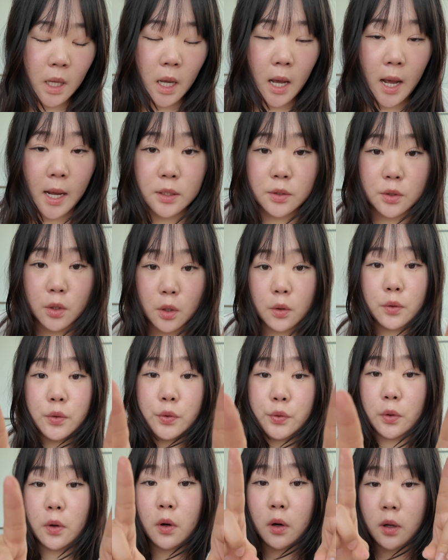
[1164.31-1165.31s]
I know
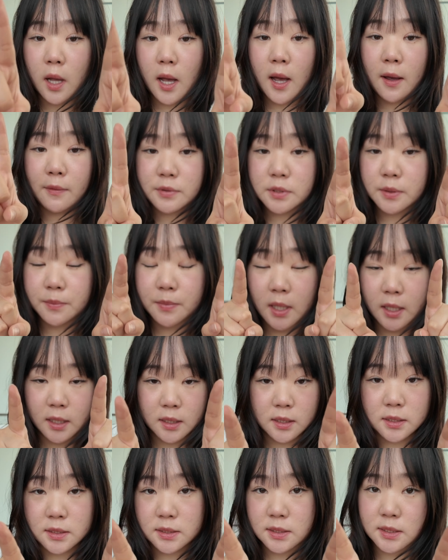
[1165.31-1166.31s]
you all have some
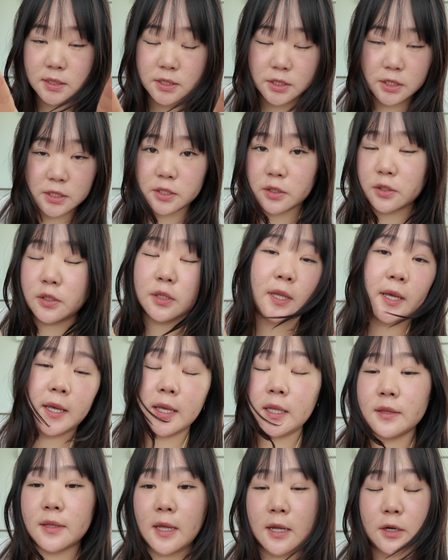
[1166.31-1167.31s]
necklaces
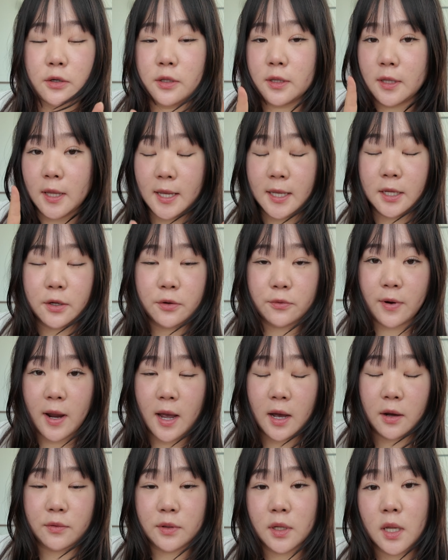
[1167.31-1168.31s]
that are laying
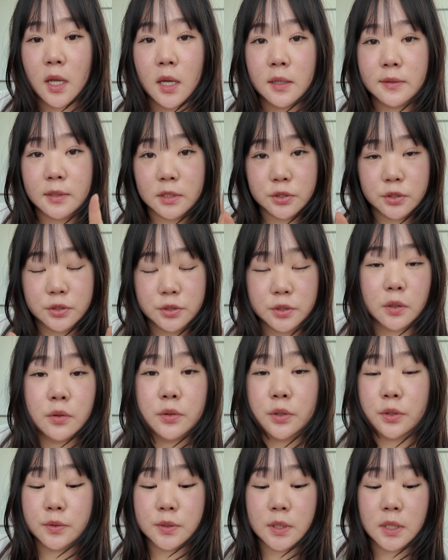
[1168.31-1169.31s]
around that you
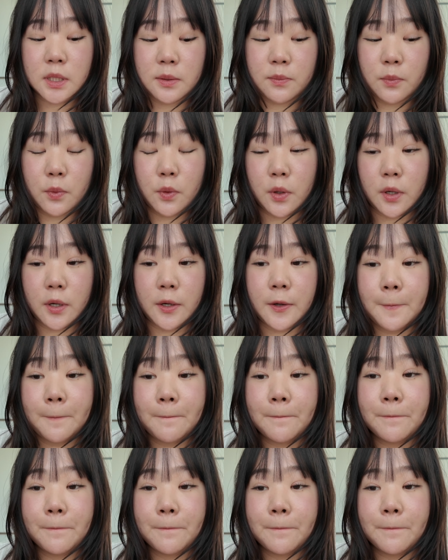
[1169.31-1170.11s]
don't use anymore.